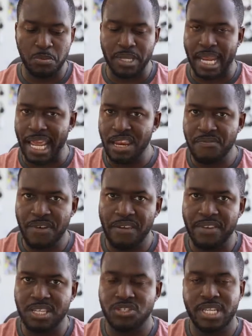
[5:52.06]
but the
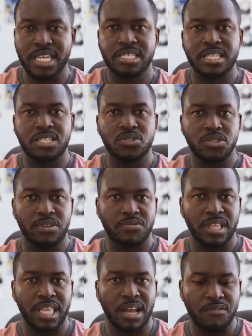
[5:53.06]
85H takes things to a
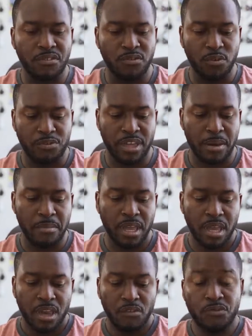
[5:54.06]
different level for them.
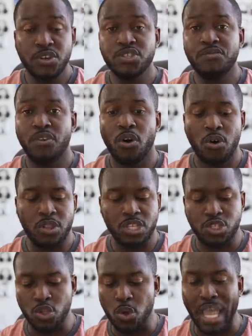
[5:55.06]
First of all,
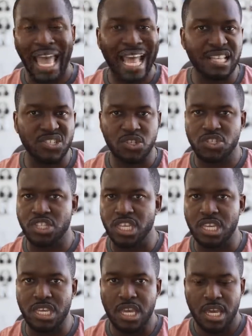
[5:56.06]
let's look at just
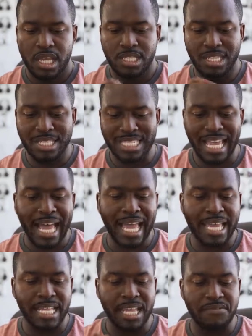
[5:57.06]
the
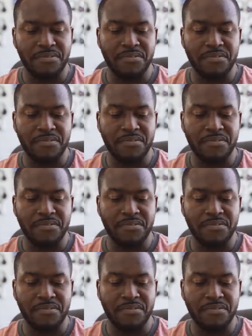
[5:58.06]
design and